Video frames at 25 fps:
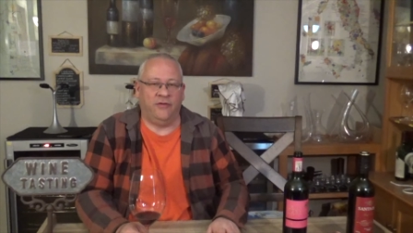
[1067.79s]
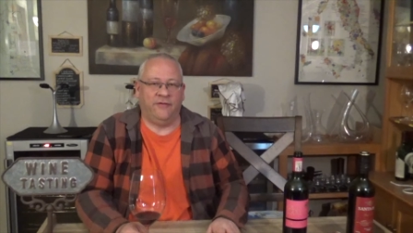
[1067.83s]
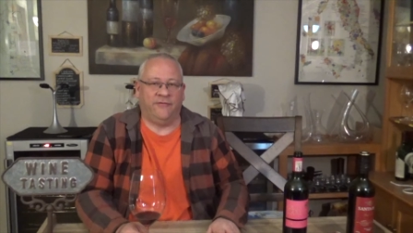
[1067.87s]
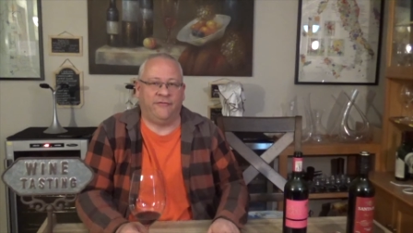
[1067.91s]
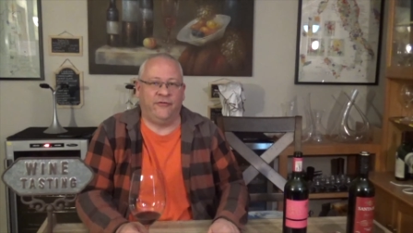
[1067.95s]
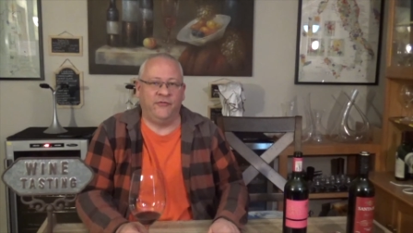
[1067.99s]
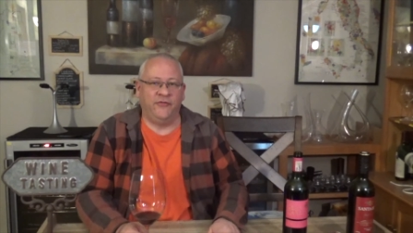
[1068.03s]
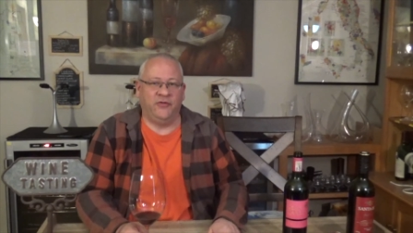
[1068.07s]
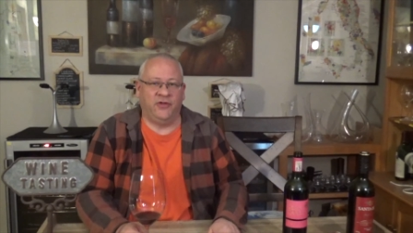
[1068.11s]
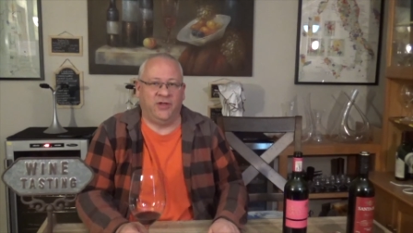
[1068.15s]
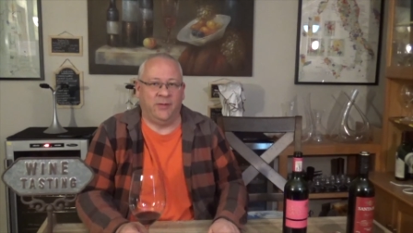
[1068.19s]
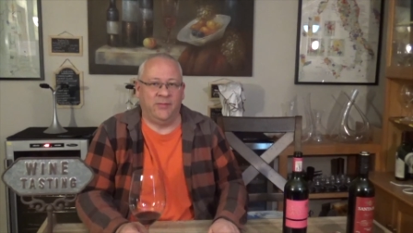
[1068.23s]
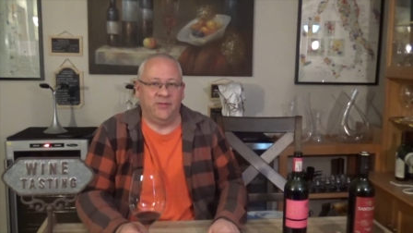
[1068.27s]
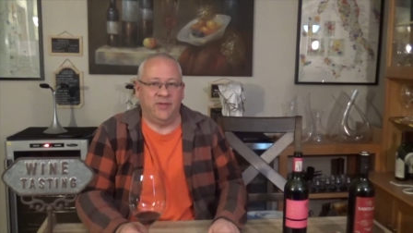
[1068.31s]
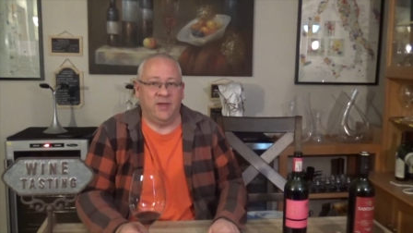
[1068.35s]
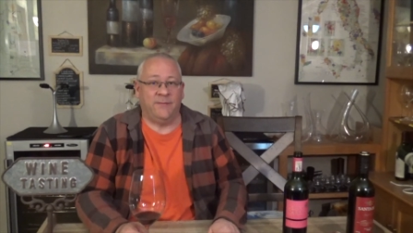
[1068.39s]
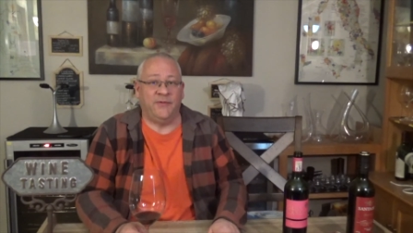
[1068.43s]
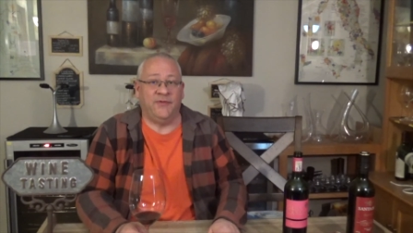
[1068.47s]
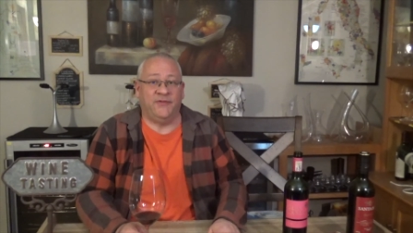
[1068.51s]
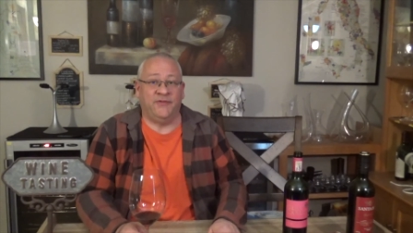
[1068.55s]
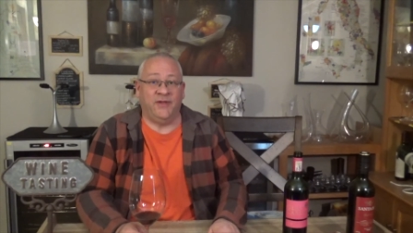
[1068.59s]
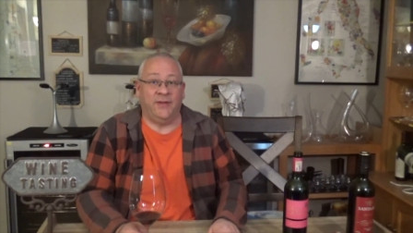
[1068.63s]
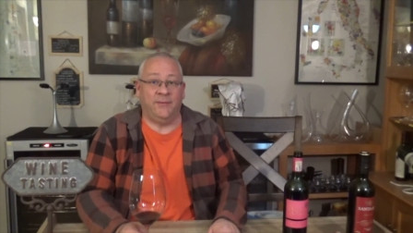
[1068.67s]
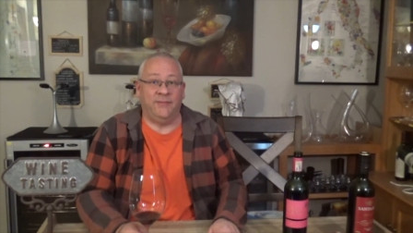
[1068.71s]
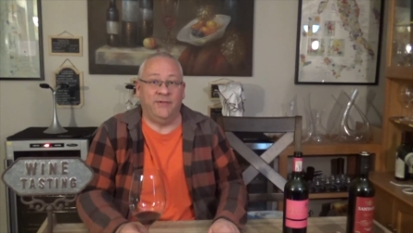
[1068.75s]
the first one coming up
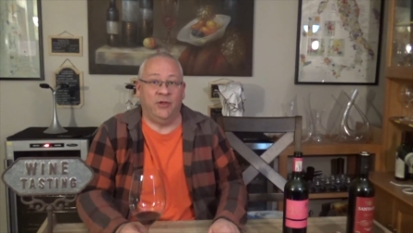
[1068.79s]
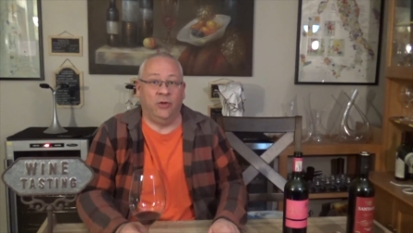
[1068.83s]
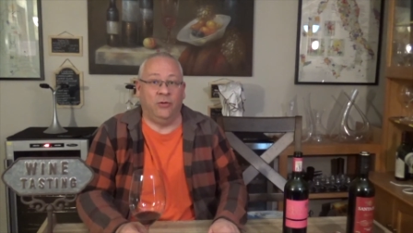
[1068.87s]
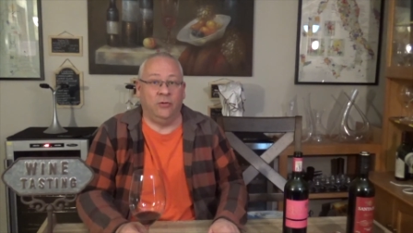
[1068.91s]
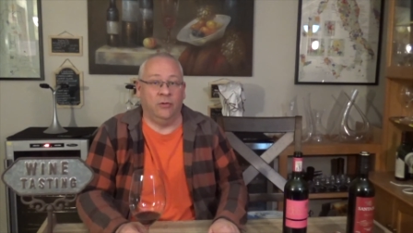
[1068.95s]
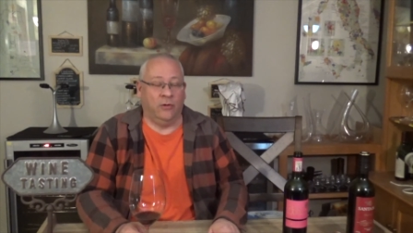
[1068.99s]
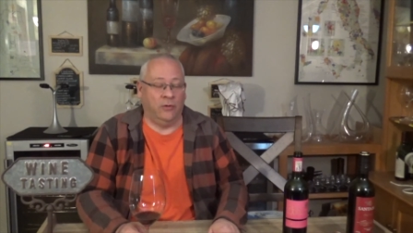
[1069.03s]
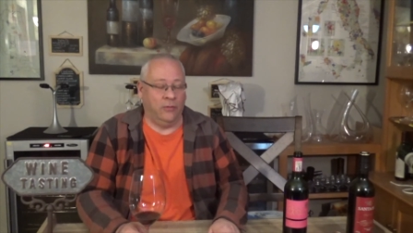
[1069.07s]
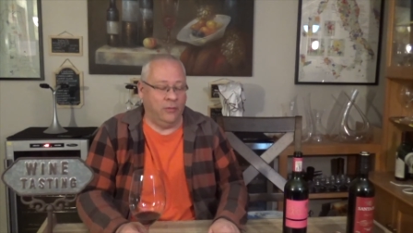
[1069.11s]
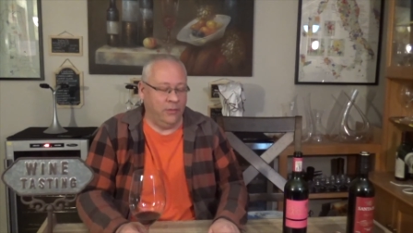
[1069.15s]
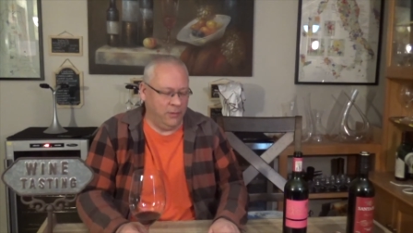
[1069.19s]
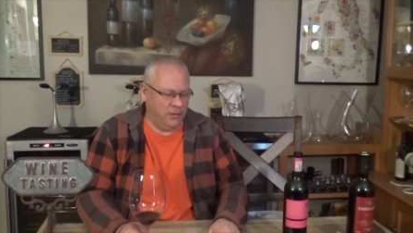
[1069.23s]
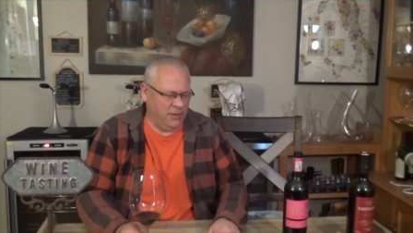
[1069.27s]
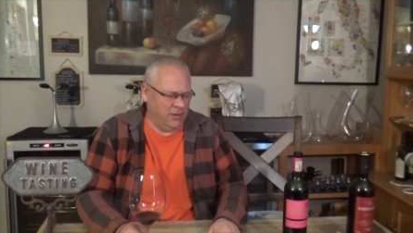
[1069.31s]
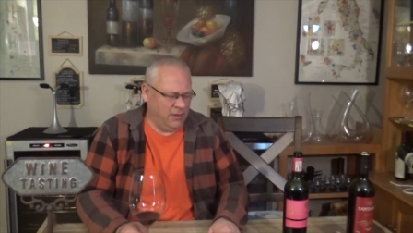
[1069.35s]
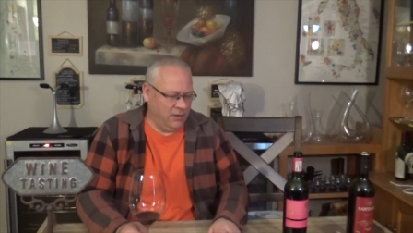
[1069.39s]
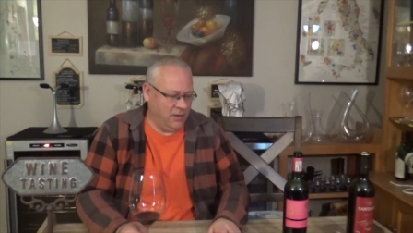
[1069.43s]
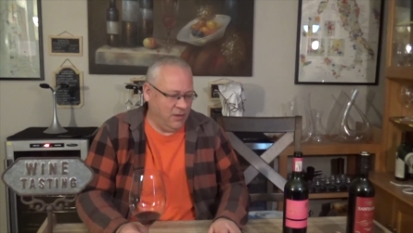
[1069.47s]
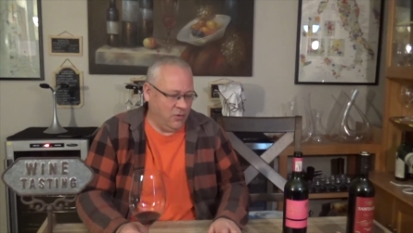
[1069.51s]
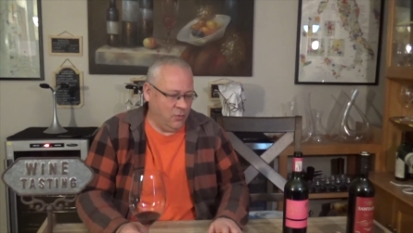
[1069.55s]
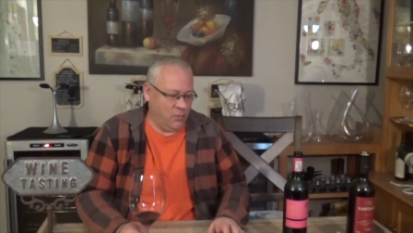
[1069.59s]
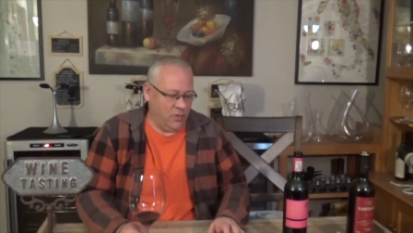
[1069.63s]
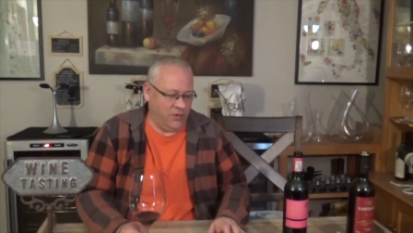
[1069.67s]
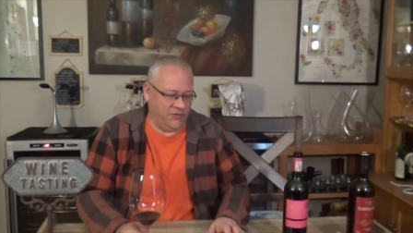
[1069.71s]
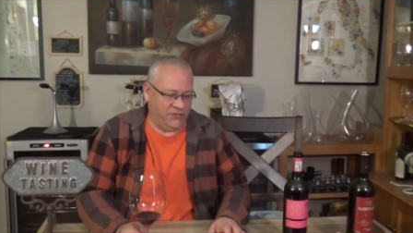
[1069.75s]
is Nebbiolo,
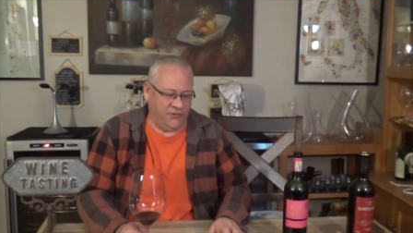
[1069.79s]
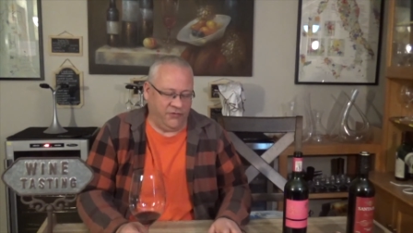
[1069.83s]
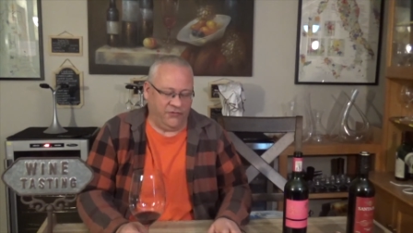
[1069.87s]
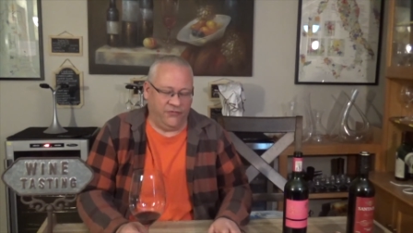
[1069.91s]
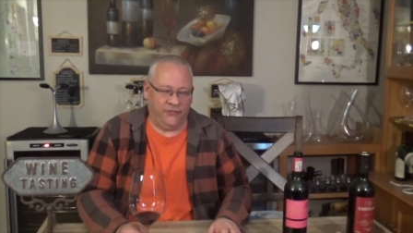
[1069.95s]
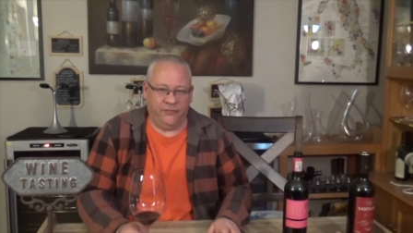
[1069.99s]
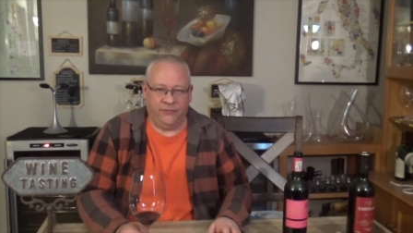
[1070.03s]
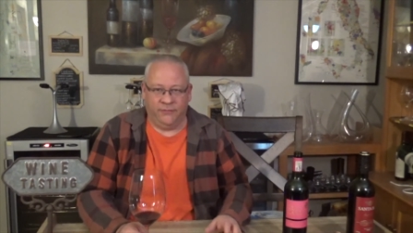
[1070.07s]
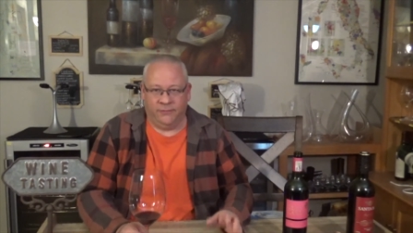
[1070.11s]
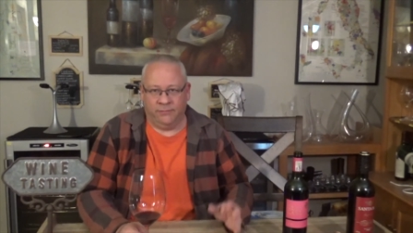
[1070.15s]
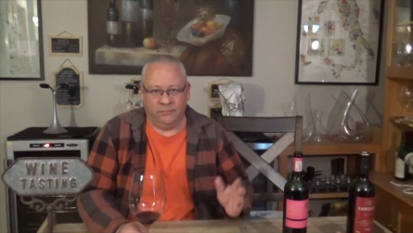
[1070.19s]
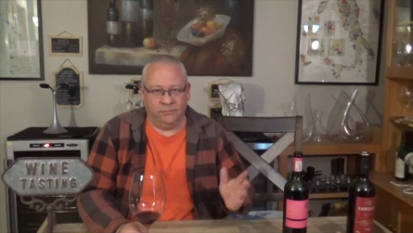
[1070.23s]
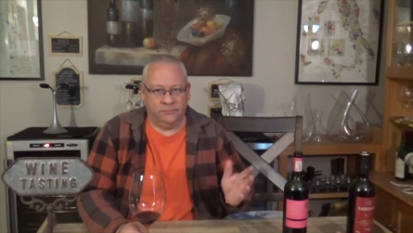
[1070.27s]
which is